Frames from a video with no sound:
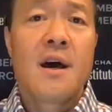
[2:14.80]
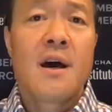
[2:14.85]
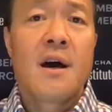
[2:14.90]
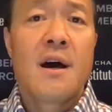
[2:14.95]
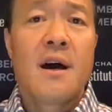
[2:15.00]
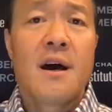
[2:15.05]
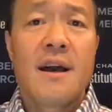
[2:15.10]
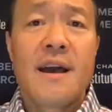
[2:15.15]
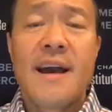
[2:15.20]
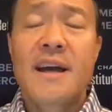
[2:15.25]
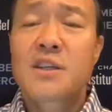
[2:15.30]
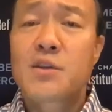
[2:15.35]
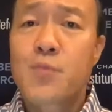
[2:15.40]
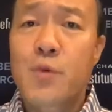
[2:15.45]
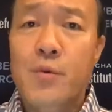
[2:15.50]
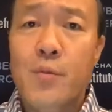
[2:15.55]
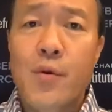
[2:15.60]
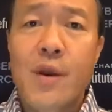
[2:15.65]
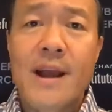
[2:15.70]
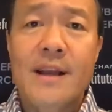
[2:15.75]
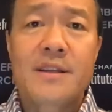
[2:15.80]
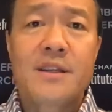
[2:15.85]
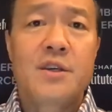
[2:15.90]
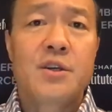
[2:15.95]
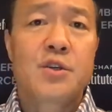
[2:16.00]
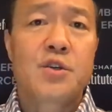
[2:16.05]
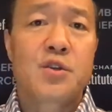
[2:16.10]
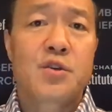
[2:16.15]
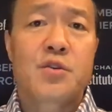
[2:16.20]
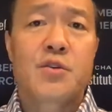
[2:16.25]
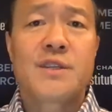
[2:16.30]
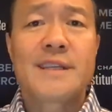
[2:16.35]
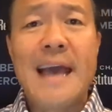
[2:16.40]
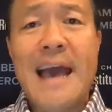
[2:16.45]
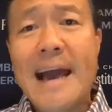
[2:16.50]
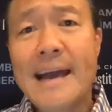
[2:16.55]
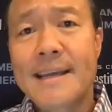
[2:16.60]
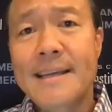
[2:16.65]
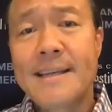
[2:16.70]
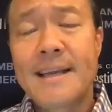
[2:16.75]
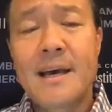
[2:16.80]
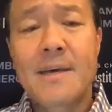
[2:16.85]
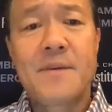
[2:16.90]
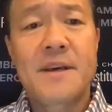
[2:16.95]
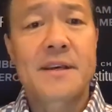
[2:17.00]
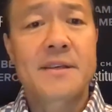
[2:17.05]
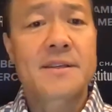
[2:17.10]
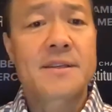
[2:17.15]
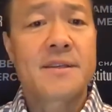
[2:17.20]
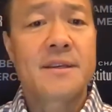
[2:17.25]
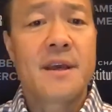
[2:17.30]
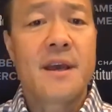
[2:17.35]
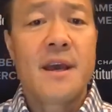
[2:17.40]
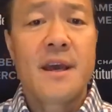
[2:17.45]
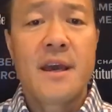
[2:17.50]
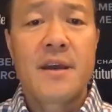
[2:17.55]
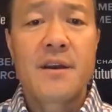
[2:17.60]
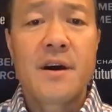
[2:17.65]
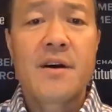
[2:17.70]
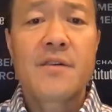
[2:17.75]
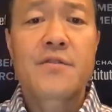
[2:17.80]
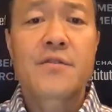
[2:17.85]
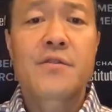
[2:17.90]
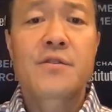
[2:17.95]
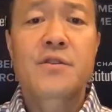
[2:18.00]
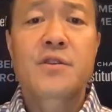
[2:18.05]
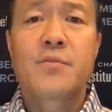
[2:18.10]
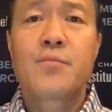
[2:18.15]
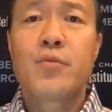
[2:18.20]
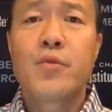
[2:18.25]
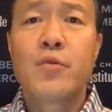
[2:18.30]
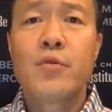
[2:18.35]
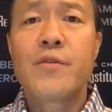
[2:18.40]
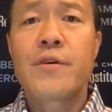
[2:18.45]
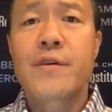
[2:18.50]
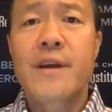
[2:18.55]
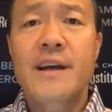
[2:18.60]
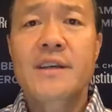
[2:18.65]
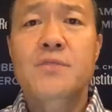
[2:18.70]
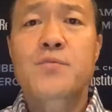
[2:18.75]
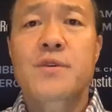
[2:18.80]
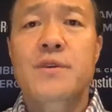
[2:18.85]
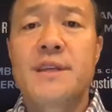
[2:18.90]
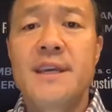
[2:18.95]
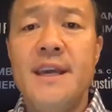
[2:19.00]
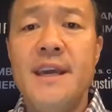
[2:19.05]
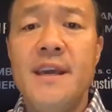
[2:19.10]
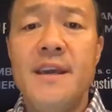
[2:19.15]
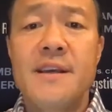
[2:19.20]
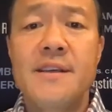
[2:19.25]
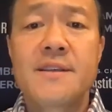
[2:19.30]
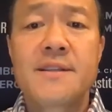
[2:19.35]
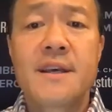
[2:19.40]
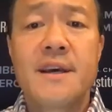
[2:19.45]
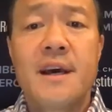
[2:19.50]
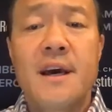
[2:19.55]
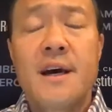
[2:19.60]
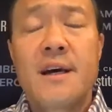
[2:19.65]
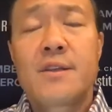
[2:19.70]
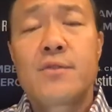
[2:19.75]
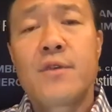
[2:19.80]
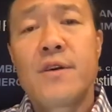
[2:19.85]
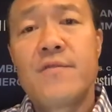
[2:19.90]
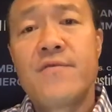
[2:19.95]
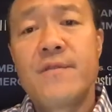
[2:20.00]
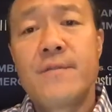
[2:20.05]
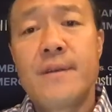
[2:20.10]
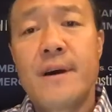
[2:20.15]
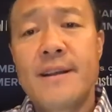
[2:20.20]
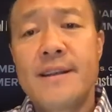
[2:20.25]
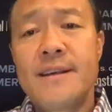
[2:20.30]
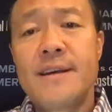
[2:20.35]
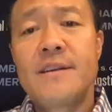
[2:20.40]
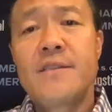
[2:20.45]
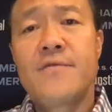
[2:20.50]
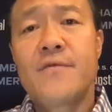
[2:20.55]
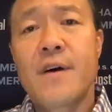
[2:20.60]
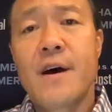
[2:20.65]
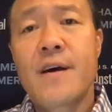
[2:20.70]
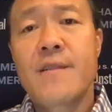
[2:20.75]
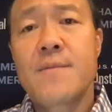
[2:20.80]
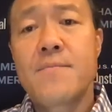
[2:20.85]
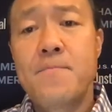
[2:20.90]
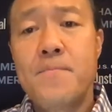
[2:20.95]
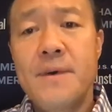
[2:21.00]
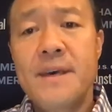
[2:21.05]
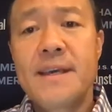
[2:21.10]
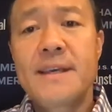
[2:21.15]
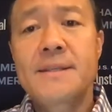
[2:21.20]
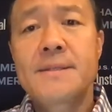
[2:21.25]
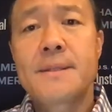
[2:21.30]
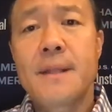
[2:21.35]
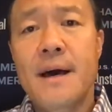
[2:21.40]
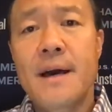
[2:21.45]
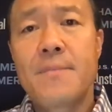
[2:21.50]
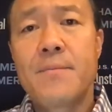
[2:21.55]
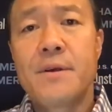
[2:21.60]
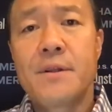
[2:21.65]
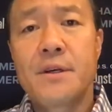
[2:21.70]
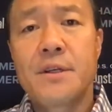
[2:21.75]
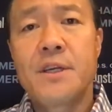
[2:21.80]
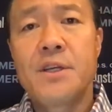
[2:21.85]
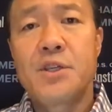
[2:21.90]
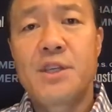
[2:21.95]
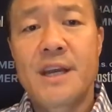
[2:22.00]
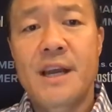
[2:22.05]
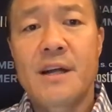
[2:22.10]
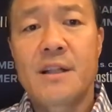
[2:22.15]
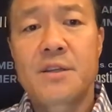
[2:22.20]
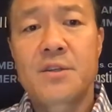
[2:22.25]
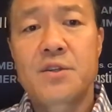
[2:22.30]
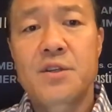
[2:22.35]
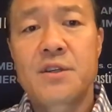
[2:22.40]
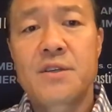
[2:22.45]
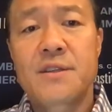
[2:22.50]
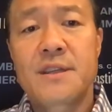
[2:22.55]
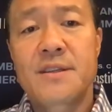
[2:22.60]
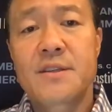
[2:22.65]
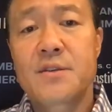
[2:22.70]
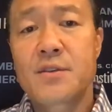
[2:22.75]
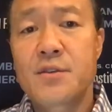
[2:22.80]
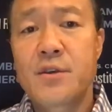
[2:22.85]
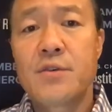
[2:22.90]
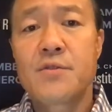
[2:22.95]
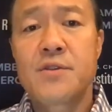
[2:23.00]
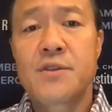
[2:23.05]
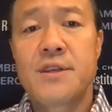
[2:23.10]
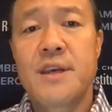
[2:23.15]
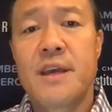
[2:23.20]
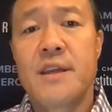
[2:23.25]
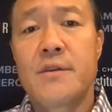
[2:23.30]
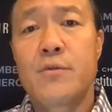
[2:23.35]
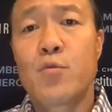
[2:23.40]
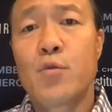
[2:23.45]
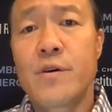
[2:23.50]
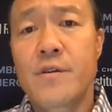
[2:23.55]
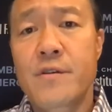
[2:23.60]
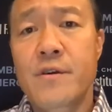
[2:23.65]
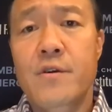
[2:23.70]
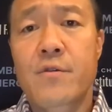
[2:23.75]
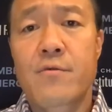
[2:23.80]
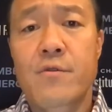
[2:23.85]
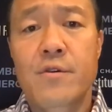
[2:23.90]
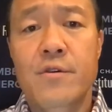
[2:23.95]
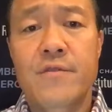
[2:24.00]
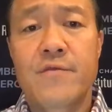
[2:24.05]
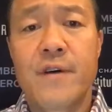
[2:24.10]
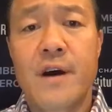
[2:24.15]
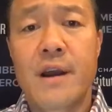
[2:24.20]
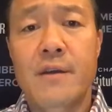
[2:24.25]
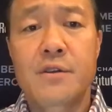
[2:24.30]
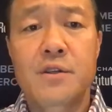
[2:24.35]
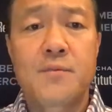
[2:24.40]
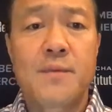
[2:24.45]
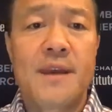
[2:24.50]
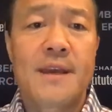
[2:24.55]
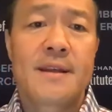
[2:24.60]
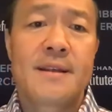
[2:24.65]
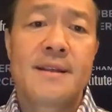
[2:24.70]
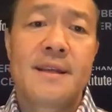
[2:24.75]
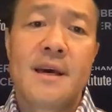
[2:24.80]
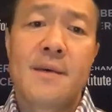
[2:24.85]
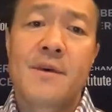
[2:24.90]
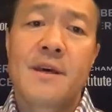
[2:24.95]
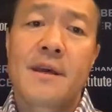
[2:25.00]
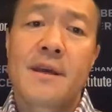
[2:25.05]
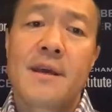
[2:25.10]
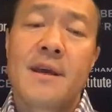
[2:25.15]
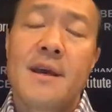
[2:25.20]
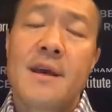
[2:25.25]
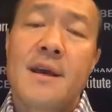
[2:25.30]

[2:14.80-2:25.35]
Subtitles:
expert practitioners, academics, and others to pool their expertise to identify the biggest liability challenges that's associated with the coronavirus pandemic.